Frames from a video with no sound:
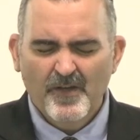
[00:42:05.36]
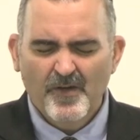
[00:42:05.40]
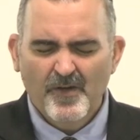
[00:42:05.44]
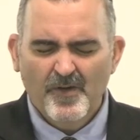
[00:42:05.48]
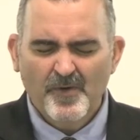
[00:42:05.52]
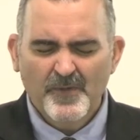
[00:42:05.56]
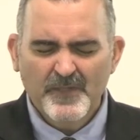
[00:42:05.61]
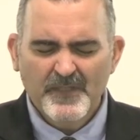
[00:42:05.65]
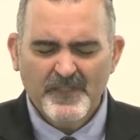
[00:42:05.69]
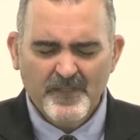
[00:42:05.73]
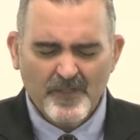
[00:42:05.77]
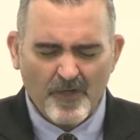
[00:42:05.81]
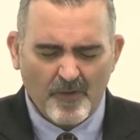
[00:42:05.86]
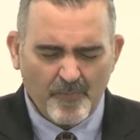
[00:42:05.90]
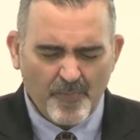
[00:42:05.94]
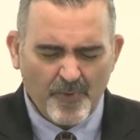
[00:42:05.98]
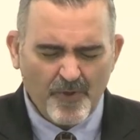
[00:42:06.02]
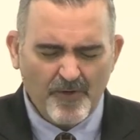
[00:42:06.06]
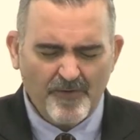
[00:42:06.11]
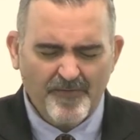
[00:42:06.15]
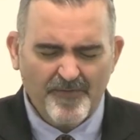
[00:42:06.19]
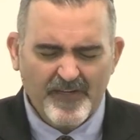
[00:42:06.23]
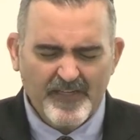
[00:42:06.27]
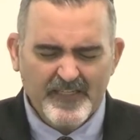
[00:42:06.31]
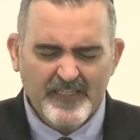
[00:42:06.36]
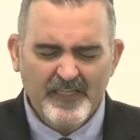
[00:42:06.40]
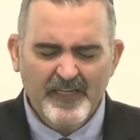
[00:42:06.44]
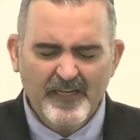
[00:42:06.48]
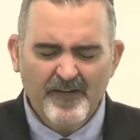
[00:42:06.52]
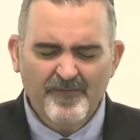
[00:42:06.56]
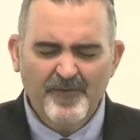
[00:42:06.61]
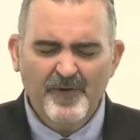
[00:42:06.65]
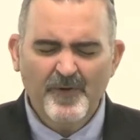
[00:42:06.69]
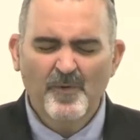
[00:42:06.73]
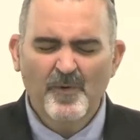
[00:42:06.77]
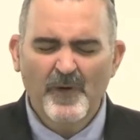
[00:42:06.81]
who is so perfect in
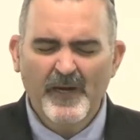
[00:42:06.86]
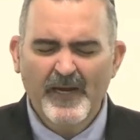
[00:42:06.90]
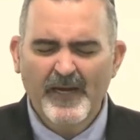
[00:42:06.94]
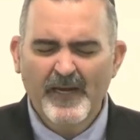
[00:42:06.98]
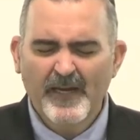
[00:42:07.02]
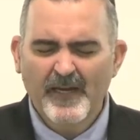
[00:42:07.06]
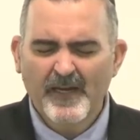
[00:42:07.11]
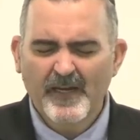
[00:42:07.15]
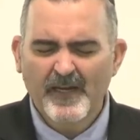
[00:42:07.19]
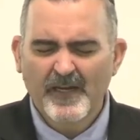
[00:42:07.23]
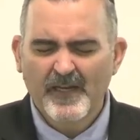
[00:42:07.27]
every way